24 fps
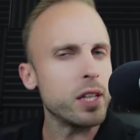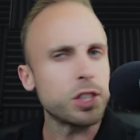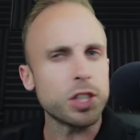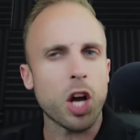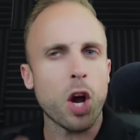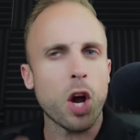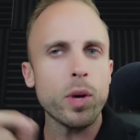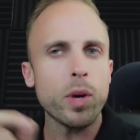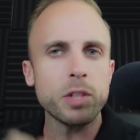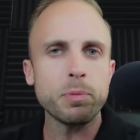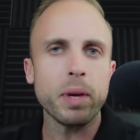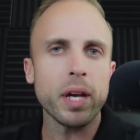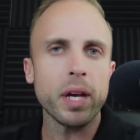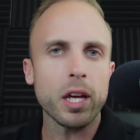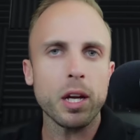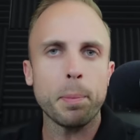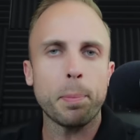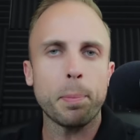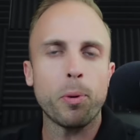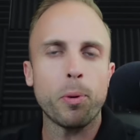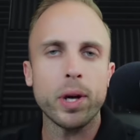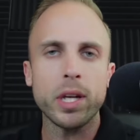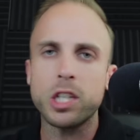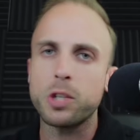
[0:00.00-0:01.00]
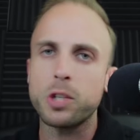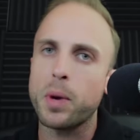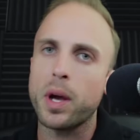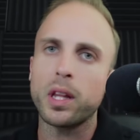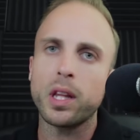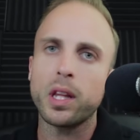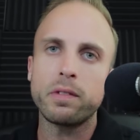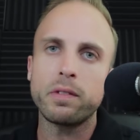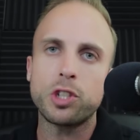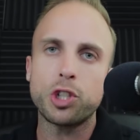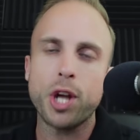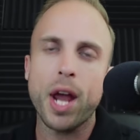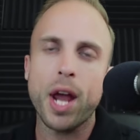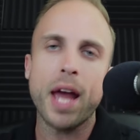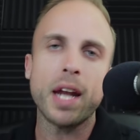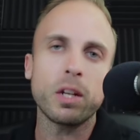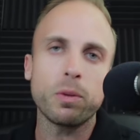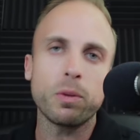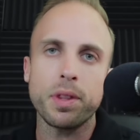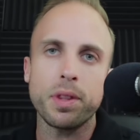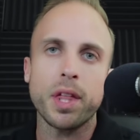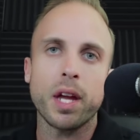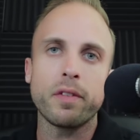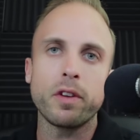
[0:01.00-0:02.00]
I always make it a point to. I love chatting
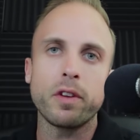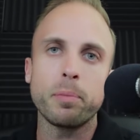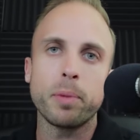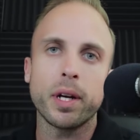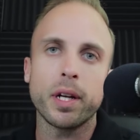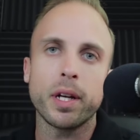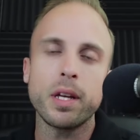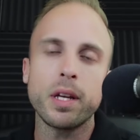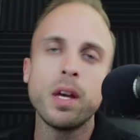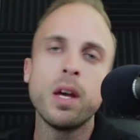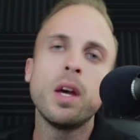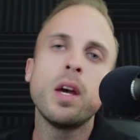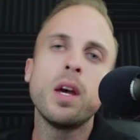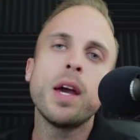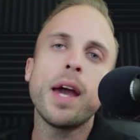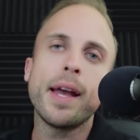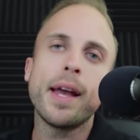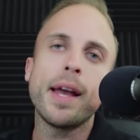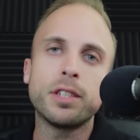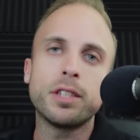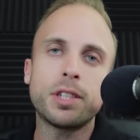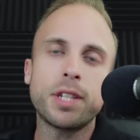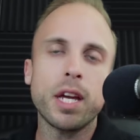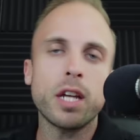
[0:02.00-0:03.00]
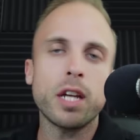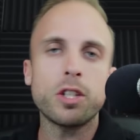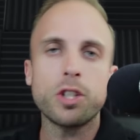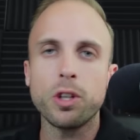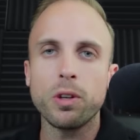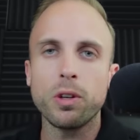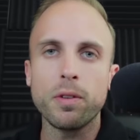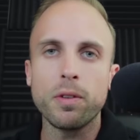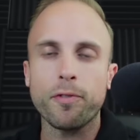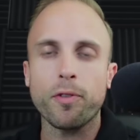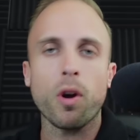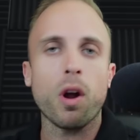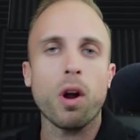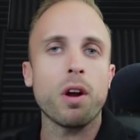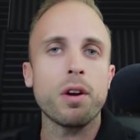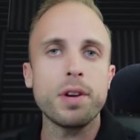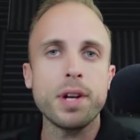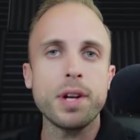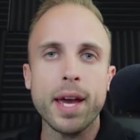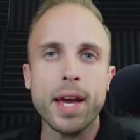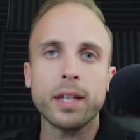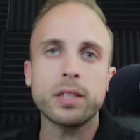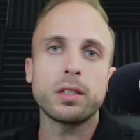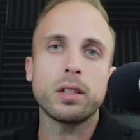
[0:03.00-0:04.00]
with everybody, and stay tuned for our
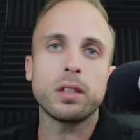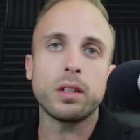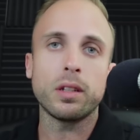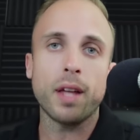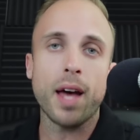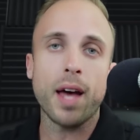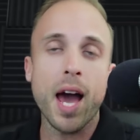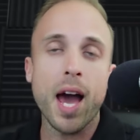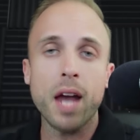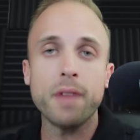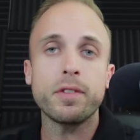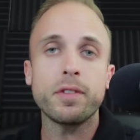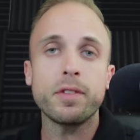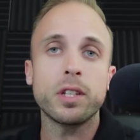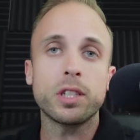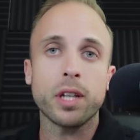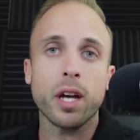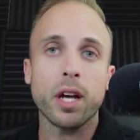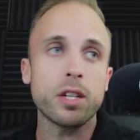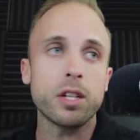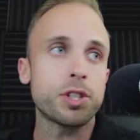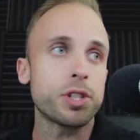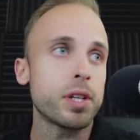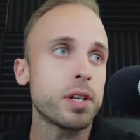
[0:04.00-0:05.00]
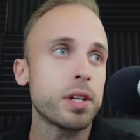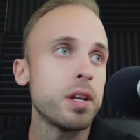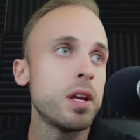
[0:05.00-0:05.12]
next live discussion